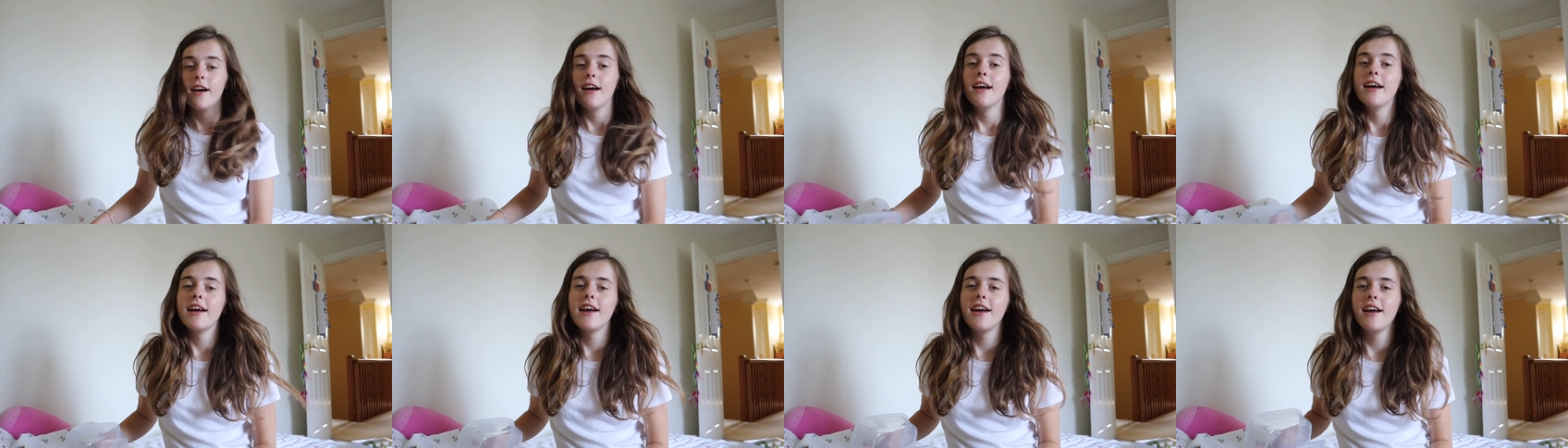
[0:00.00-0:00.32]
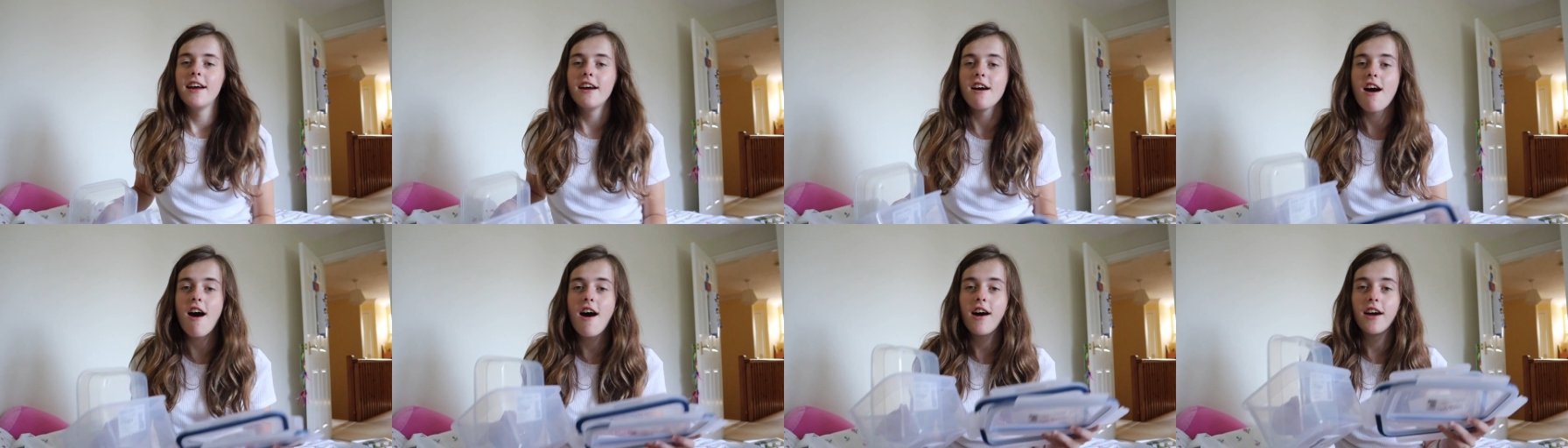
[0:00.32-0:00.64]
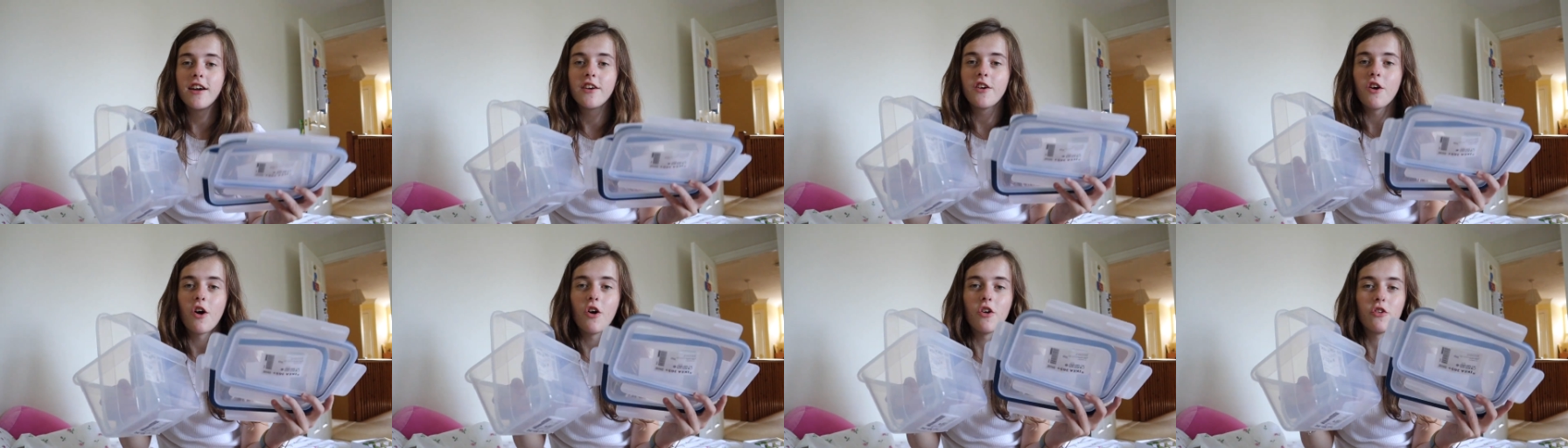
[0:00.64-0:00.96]
Here
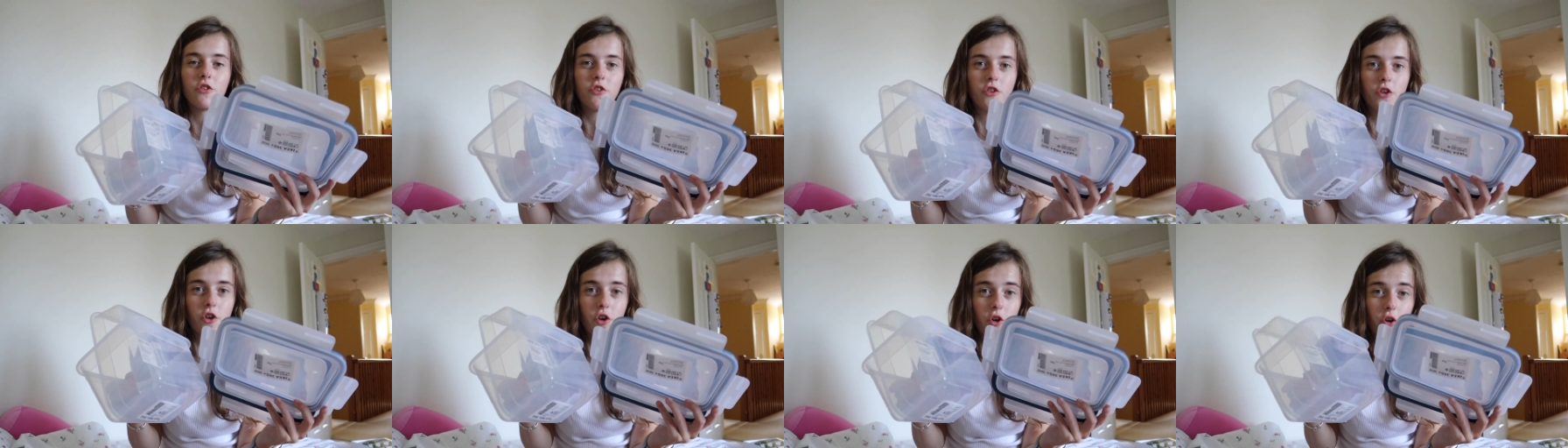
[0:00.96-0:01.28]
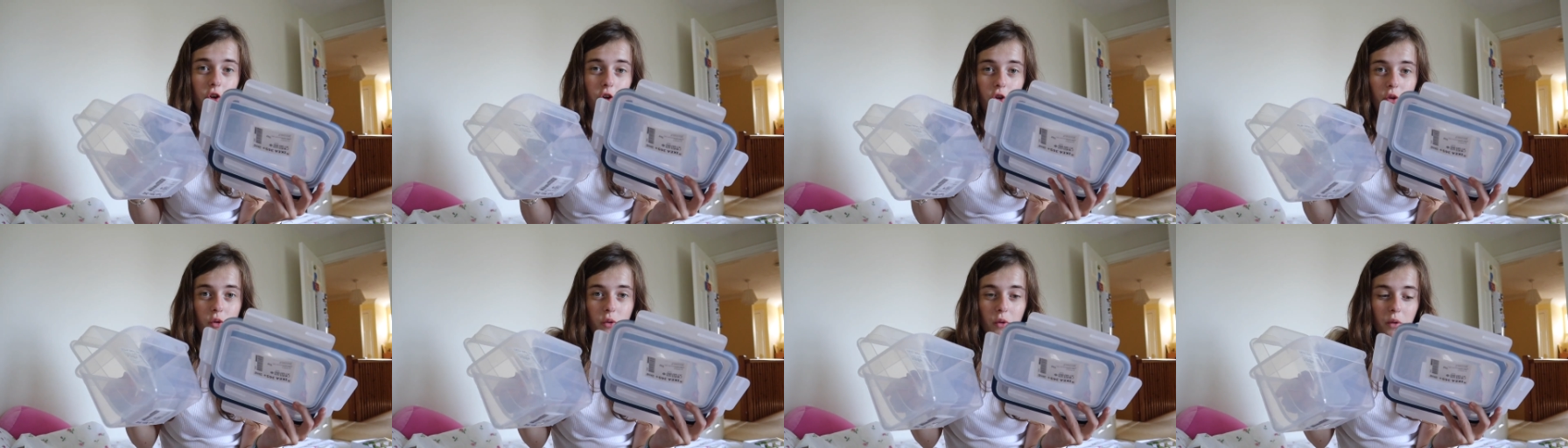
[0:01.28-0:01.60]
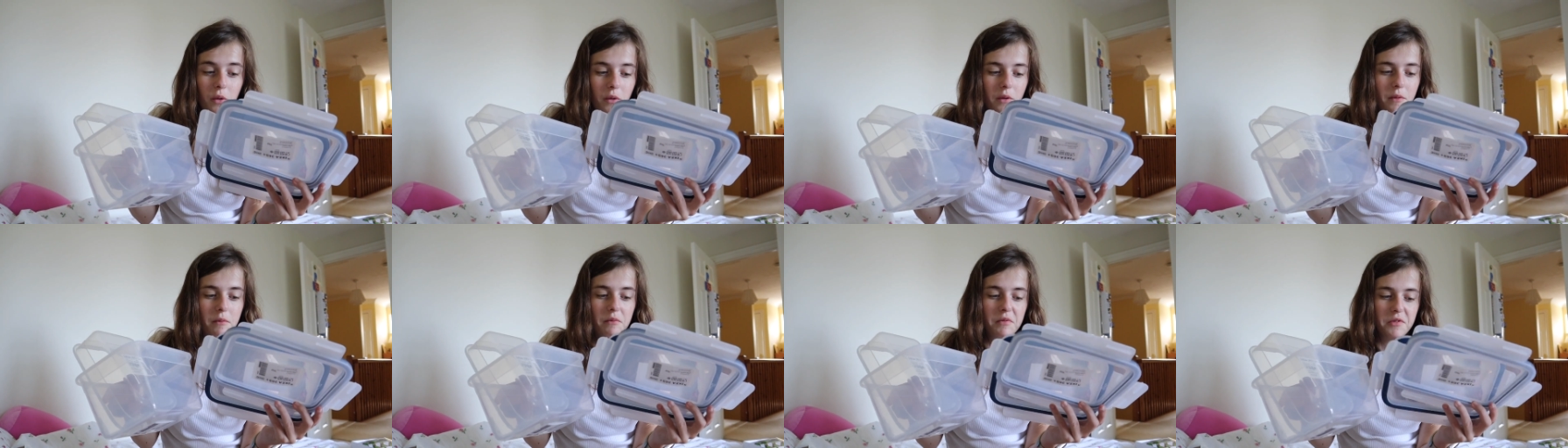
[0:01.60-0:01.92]
I got
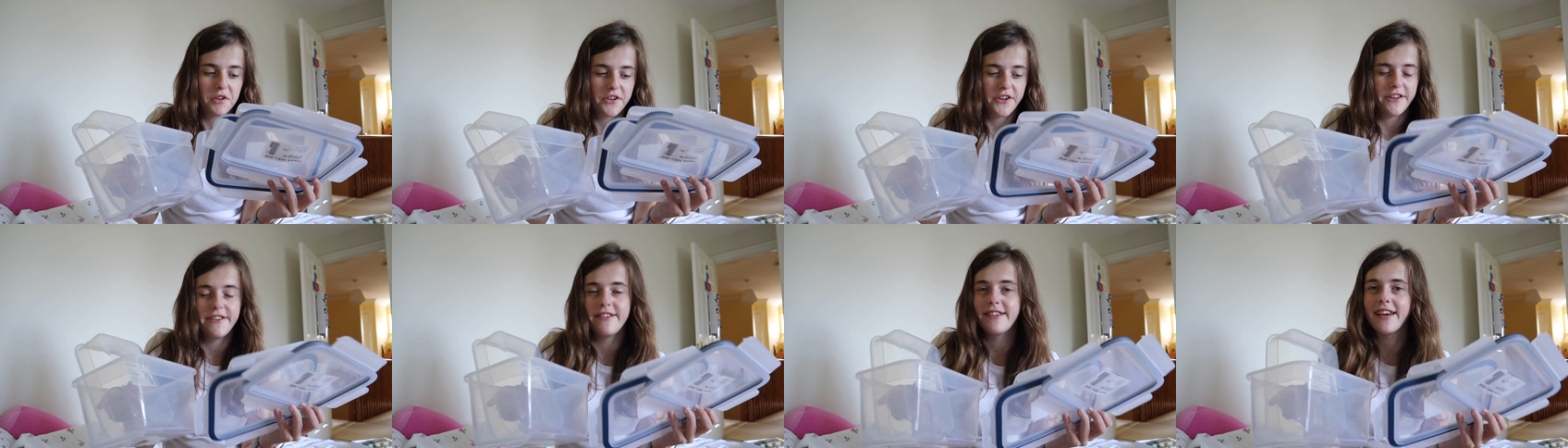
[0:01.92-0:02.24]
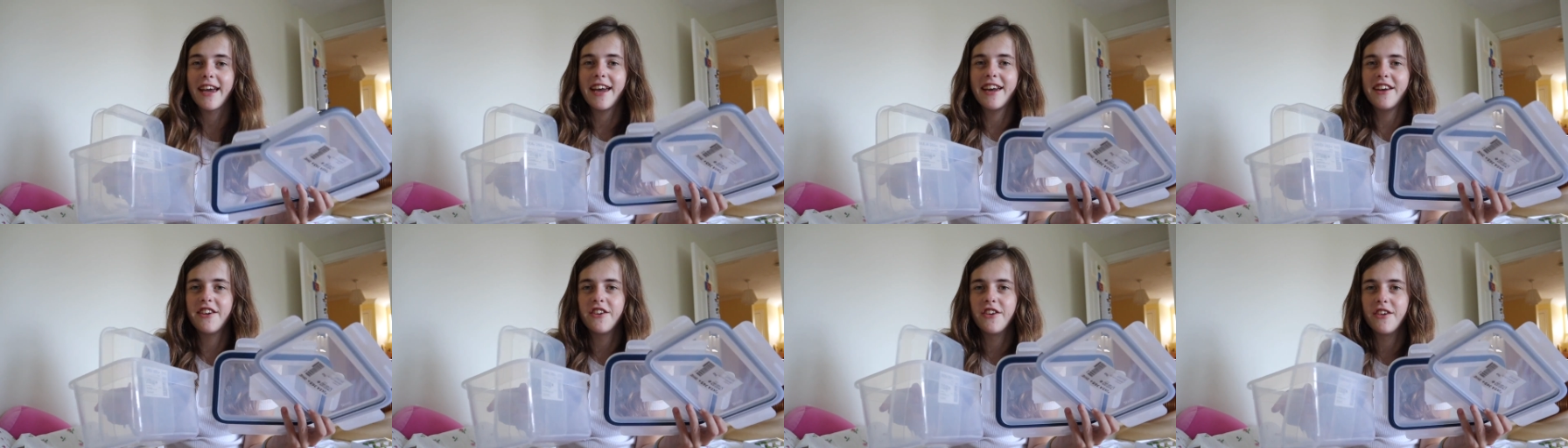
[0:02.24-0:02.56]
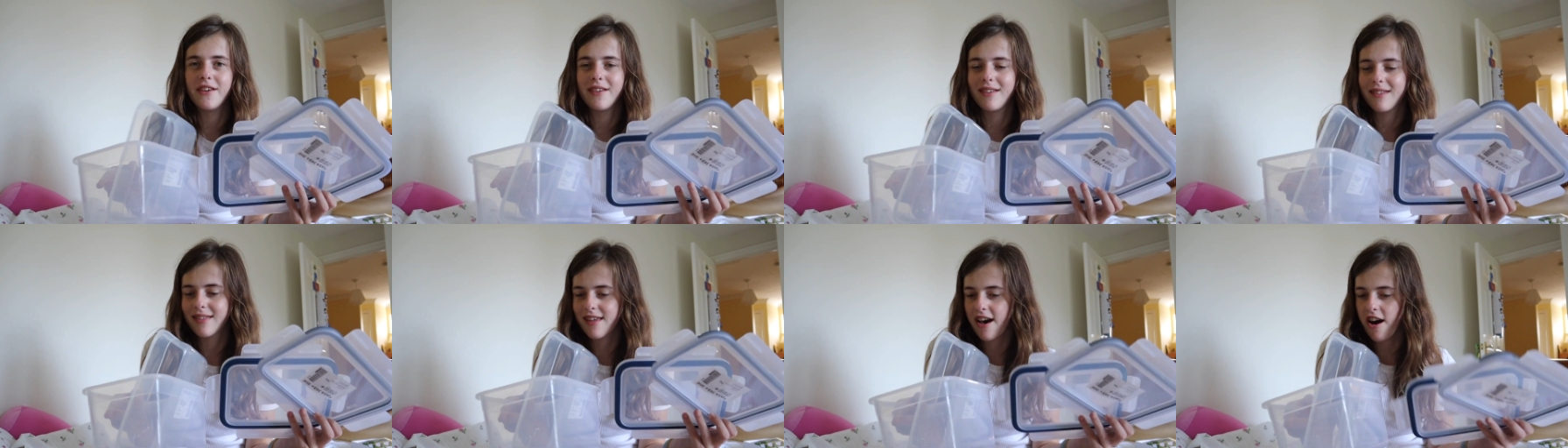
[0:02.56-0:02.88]
two
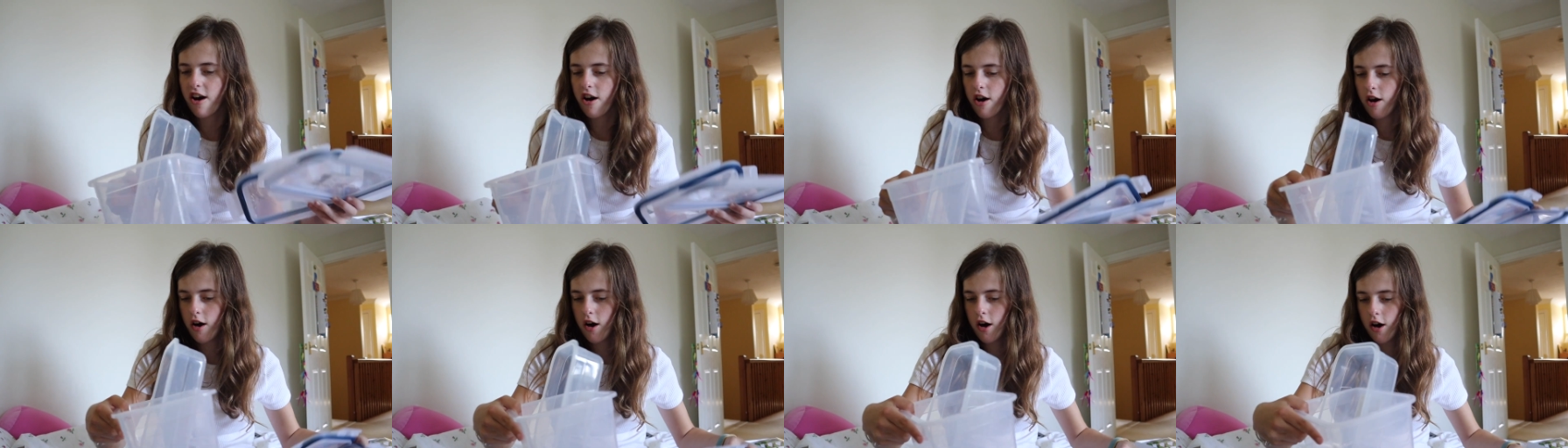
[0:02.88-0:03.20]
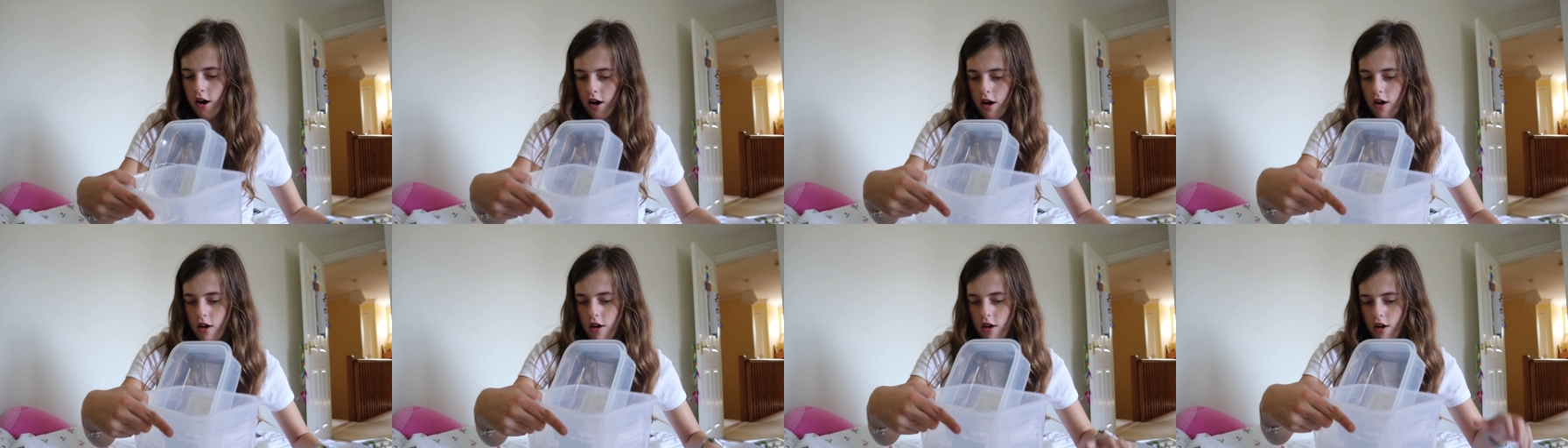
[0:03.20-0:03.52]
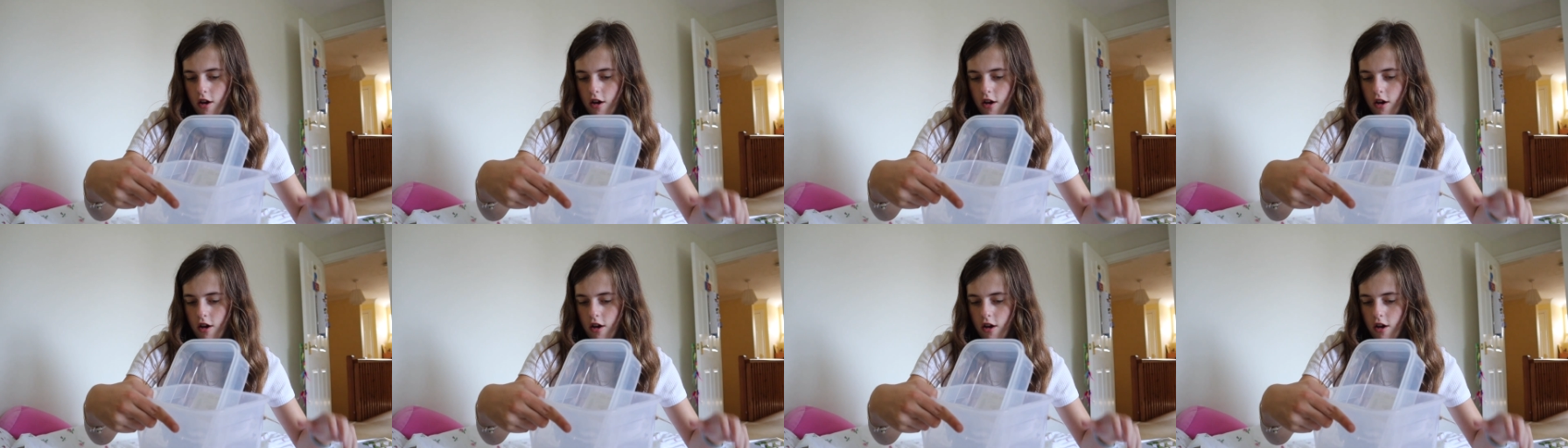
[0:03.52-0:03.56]
containers that are